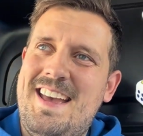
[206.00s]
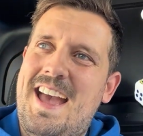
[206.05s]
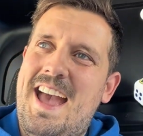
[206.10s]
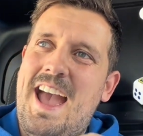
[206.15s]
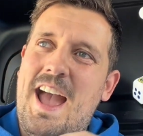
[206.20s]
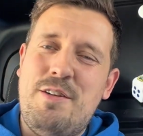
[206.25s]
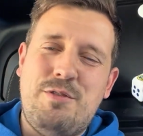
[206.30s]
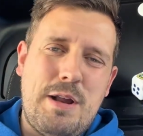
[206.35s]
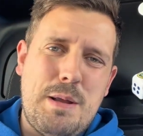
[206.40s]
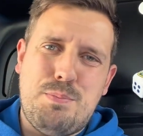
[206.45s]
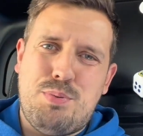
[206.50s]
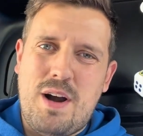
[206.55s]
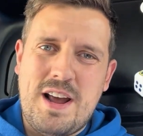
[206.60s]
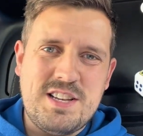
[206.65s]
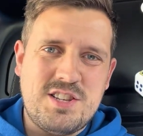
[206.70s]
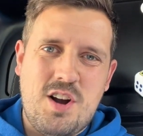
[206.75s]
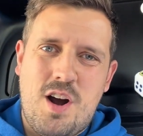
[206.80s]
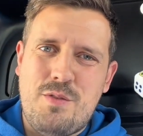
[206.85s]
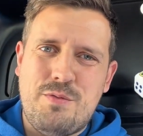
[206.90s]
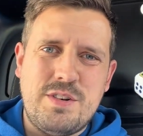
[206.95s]
every
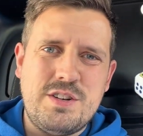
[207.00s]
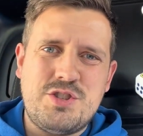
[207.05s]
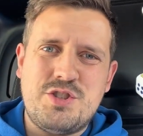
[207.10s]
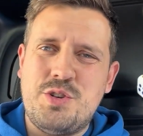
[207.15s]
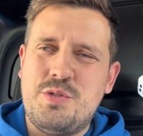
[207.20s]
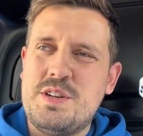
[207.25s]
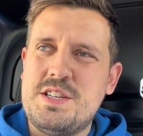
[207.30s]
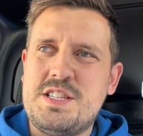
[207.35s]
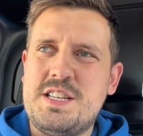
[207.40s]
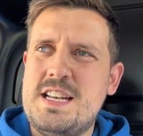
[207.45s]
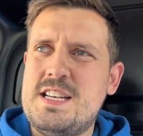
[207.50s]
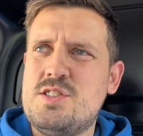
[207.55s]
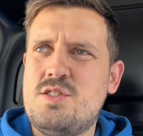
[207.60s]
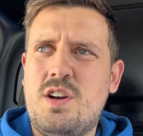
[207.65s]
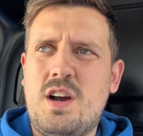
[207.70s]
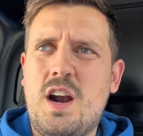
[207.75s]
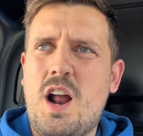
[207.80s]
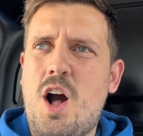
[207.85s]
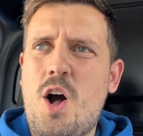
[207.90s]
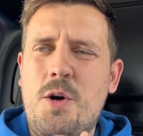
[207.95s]
press conference through the season
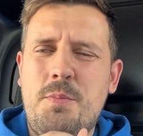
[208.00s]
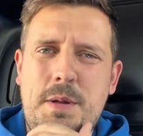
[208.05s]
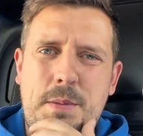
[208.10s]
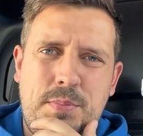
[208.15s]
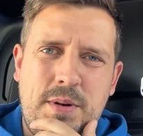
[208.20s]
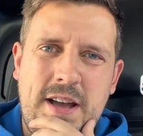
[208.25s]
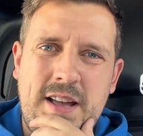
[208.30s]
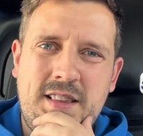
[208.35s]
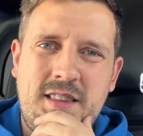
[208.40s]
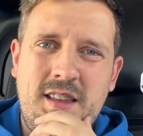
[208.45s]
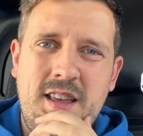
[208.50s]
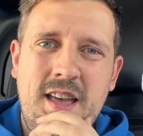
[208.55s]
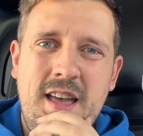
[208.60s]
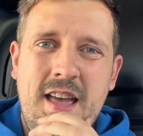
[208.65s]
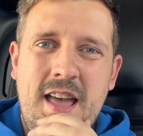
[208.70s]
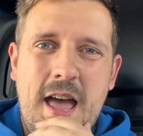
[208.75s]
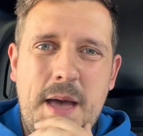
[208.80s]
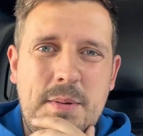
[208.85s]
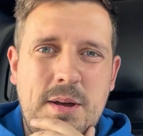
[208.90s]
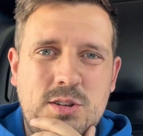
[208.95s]
I'm going to hold my breath
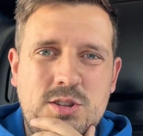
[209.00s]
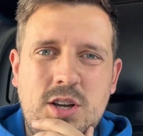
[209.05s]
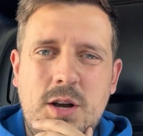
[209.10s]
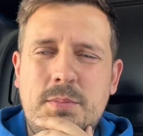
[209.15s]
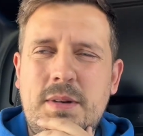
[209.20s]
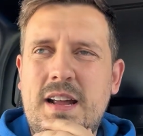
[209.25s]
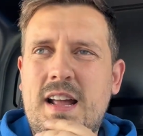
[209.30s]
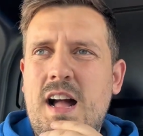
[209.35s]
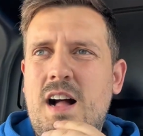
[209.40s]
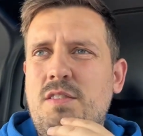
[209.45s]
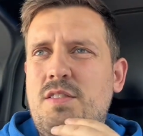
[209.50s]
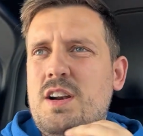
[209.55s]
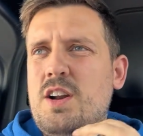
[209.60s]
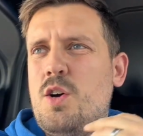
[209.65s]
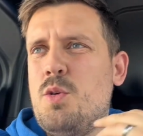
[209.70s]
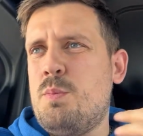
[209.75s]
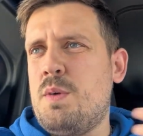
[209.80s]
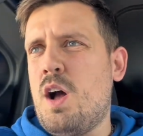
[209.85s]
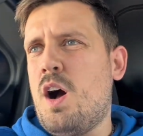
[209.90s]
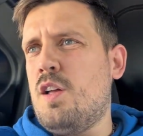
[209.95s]
about Dominic
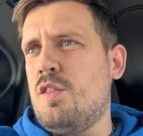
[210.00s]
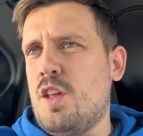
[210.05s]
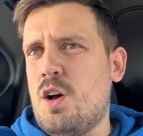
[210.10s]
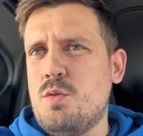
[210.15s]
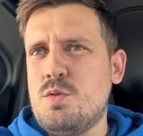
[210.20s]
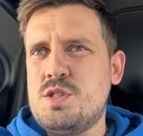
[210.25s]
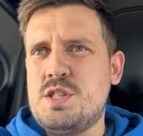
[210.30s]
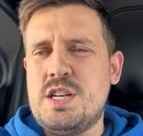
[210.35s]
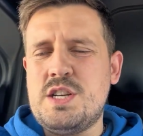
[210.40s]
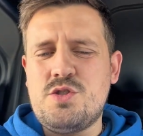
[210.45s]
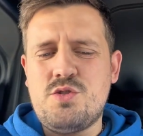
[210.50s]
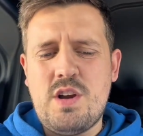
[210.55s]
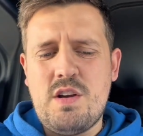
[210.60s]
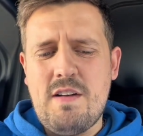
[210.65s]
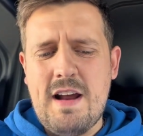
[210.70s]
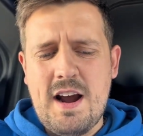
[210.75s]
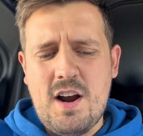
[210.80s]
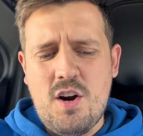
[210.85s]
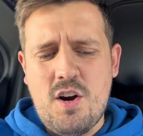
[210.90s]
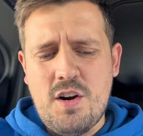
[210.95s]
Calvert-Lewin. We all know his injury
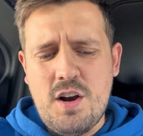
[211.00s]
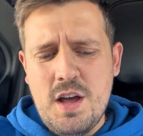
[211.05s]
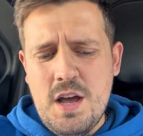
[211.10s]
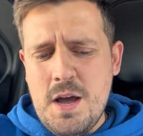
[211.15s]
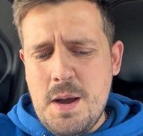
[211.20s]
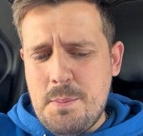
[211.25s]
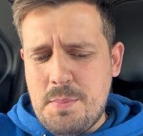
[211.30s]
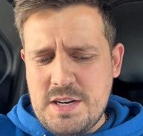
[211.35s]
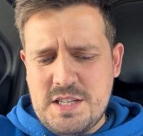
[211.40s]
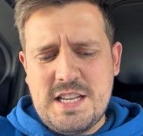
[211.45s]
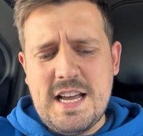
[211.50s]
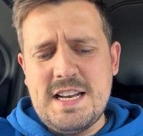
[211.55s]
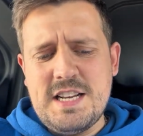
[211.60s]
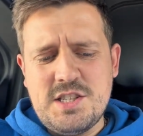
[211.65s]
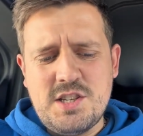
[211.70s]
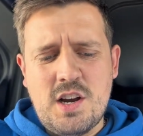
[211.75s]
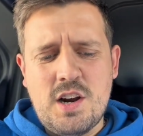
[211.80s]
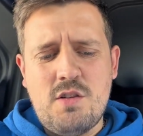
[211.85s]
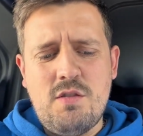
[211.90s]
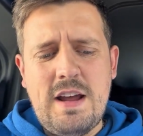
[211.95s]
record, but he said
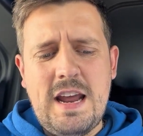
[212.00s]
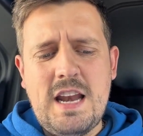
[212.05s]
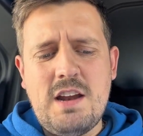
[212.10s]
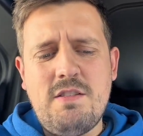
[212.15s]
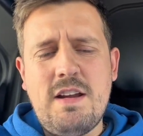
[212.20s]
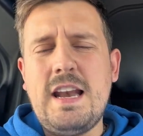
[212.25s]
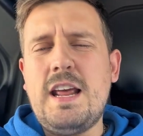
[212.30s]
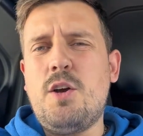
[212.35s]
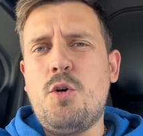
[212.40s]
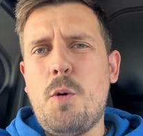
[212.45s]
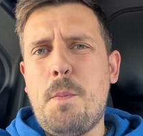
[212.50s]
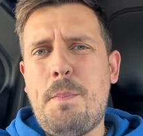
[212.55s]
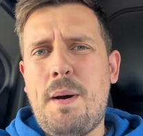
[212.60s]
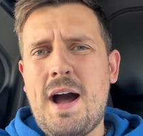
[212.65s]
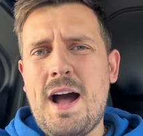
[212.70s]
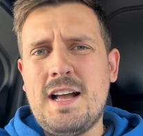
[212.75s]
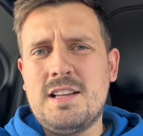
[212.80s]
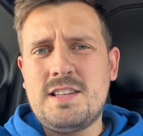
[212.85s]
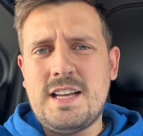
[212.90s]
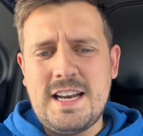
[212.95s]
he's on a really good
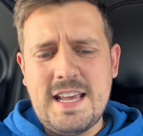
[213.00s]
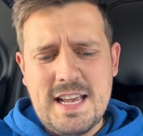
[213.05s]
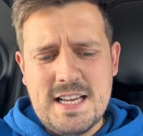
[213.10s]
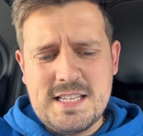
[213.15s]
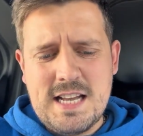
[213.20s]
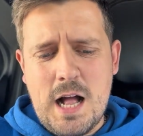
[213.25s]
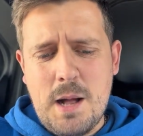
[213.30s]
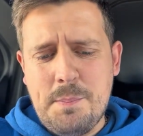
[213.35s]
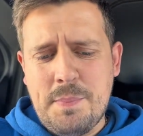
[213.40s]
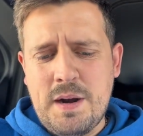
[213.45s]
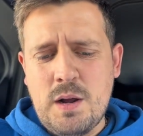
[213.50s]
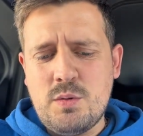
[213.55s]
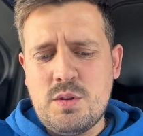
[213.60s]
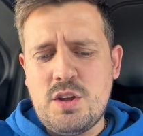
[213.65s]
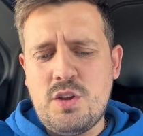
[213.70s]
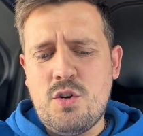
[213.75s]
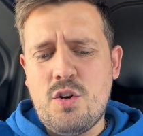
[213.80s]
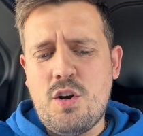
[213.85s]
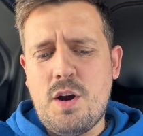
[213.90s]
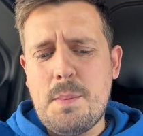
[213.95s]
path, that he is helping out
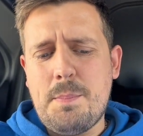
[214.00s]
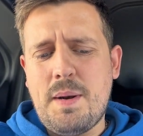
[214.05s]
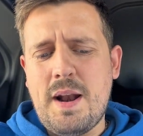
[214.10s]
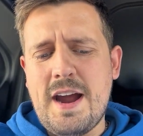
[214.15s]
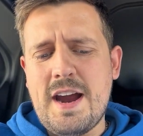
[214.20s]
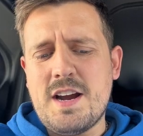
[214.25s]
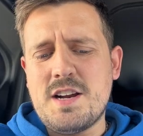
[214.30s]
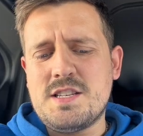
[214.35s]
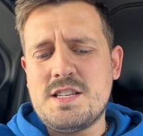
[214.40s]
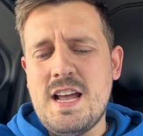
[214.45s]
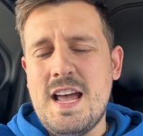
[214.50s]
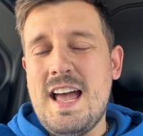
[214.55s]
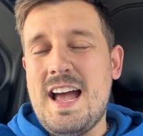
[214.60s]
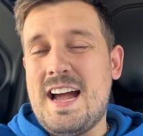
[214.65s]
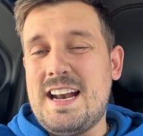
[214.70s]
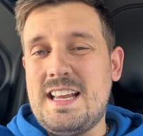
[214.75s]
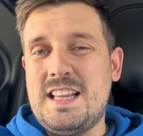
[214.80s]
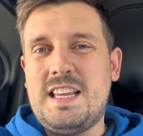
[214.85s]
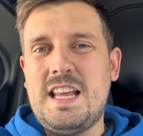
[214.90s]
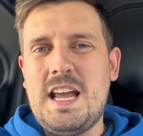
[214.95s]
the younger players,
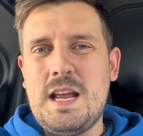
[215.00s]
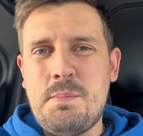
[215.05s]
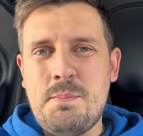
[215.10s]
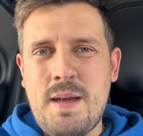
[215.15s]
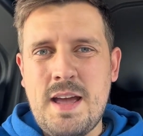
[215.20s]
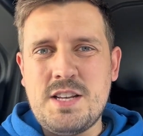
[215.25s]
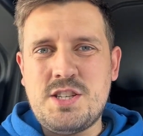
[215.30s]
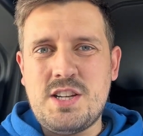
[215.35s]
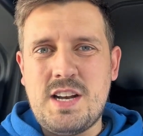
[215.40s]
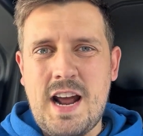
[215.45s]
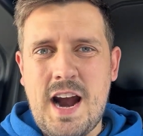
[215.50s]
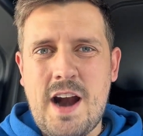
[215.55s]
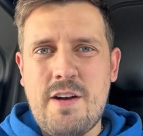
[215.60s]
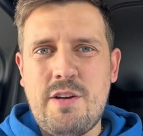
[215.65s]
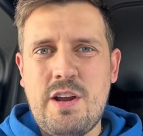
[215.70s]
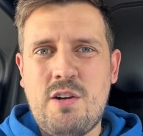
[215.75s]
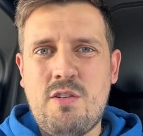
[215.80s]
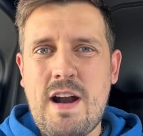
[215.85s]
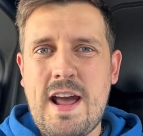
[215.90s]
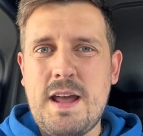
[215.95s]
and he did mention
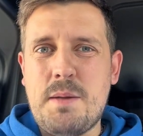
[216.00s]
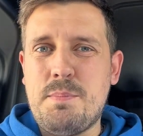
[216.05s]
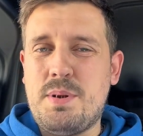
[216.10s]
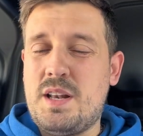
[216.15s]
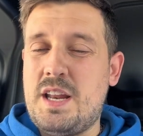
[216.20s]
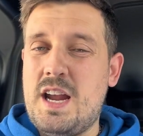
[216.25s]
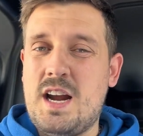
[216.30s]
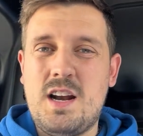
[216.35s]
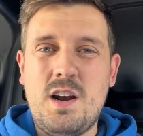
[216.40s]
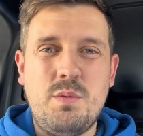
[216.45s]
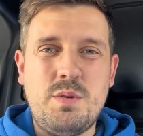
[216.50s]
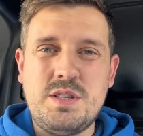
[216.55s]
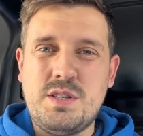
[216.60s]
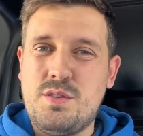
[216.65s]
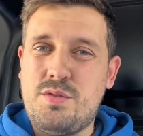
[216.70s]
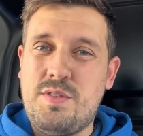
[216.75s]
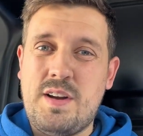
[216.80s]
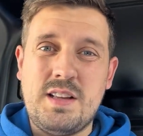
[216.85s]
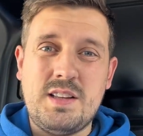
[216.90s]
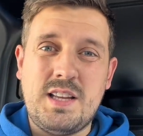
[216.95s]
Harry Gray in particular, which
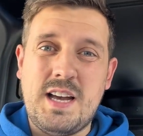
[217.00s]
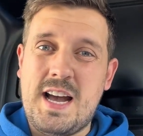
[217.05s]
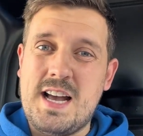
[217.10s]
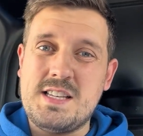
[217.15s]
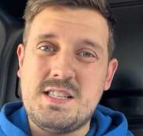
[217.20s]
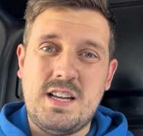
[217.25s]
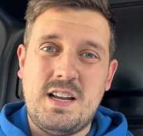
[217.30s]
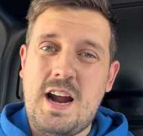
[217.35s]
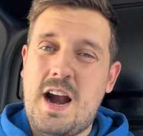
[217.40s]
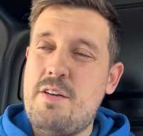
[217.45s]
is fantastic.